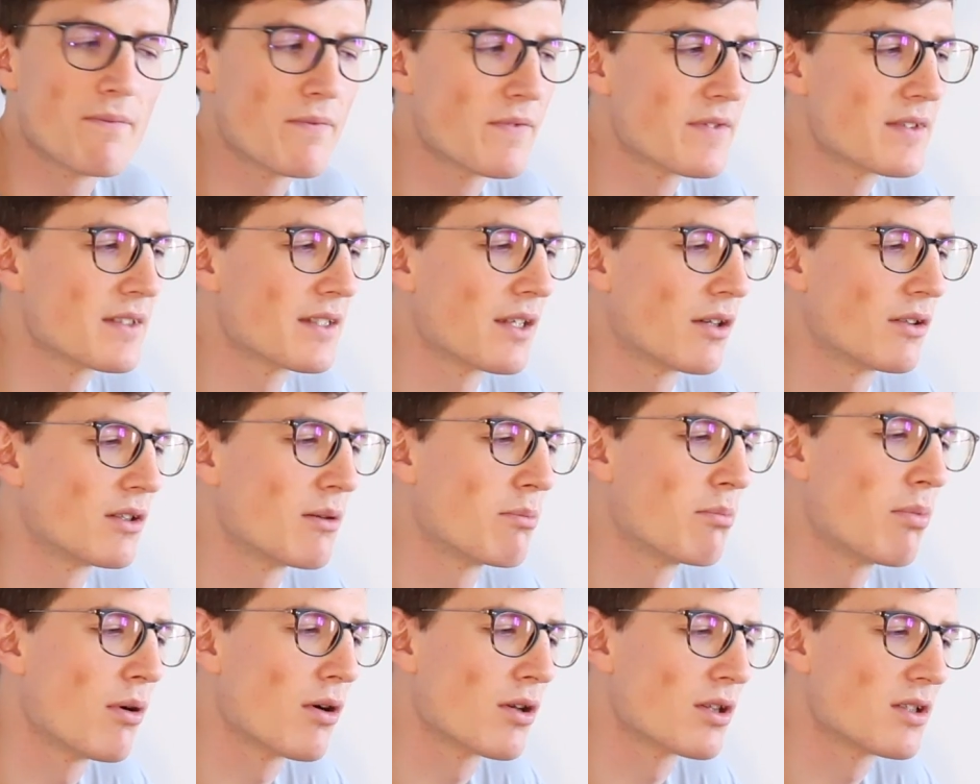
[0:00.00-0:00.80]
So the
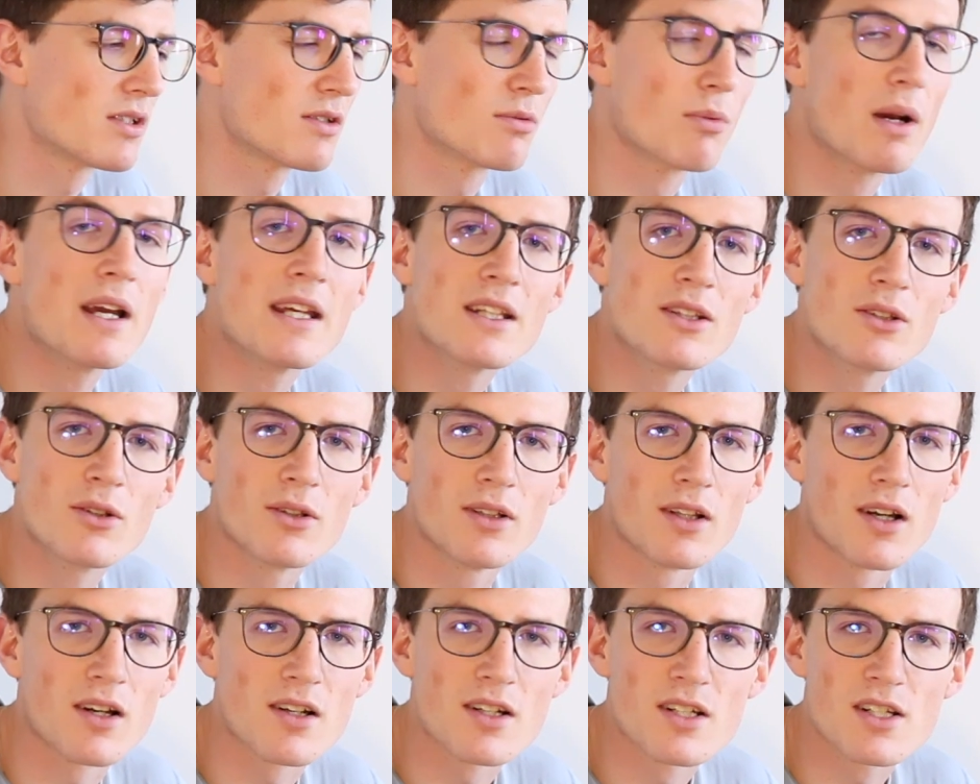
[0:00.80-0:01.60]
pot's way too
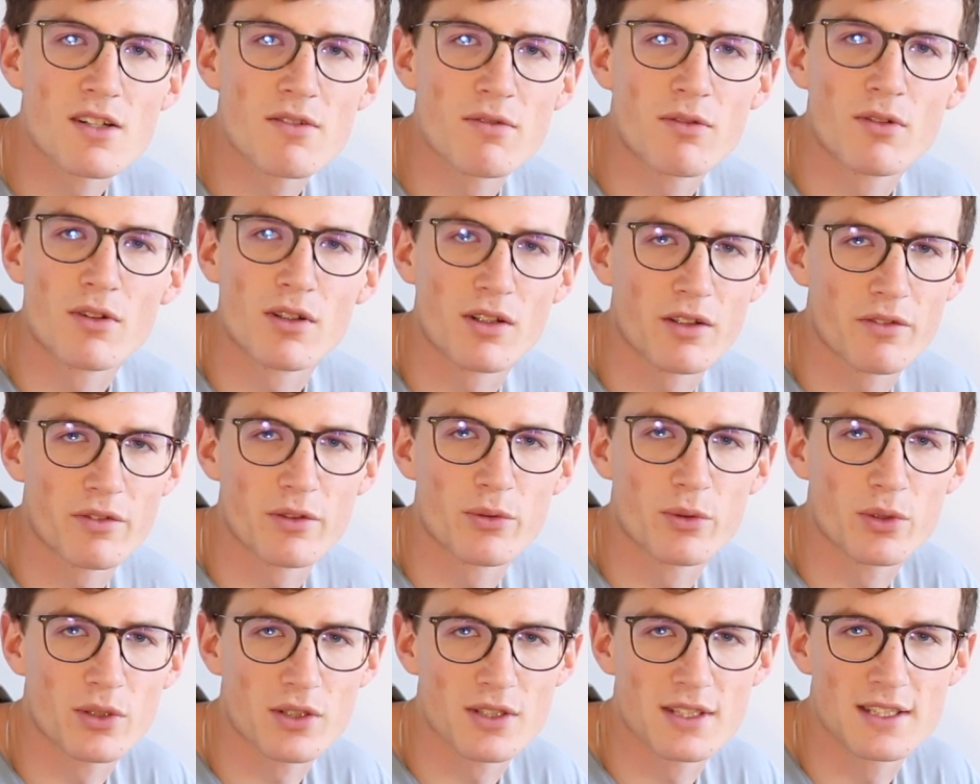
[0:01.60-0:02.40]
large for if
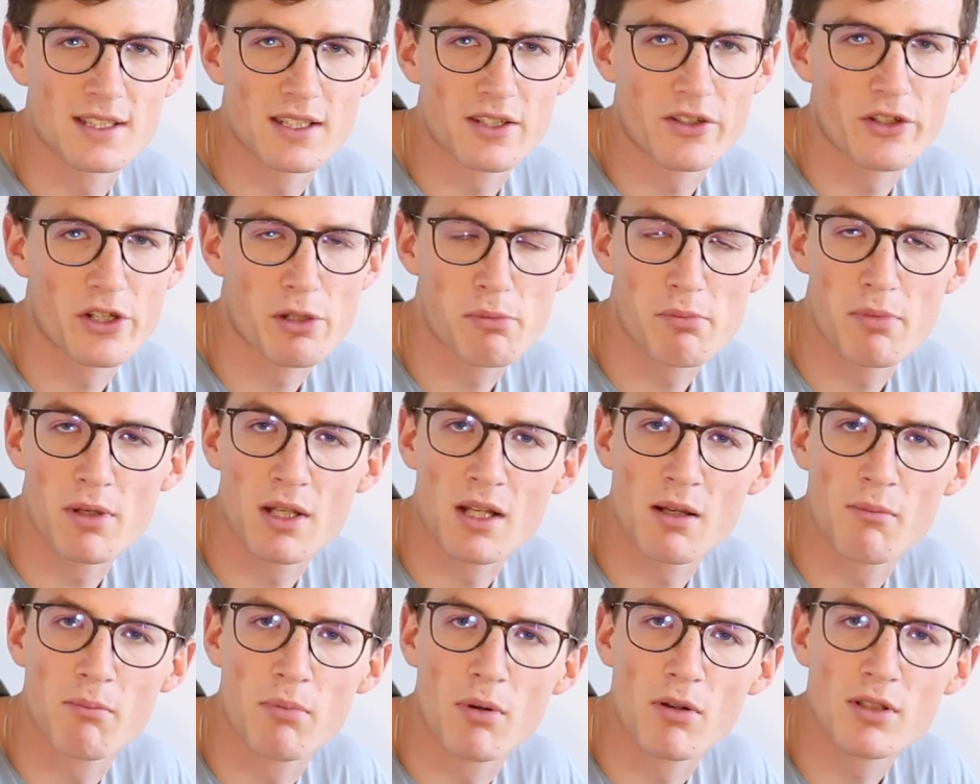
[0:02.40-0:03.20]
you would consider it
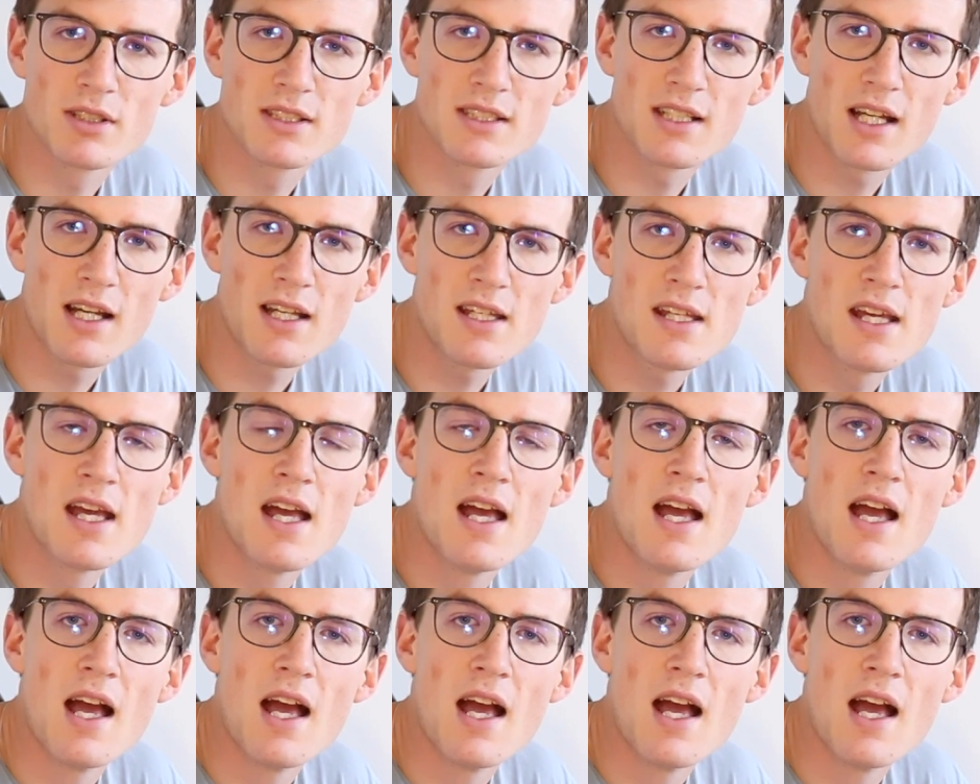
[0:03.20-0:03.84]
being a bonsai.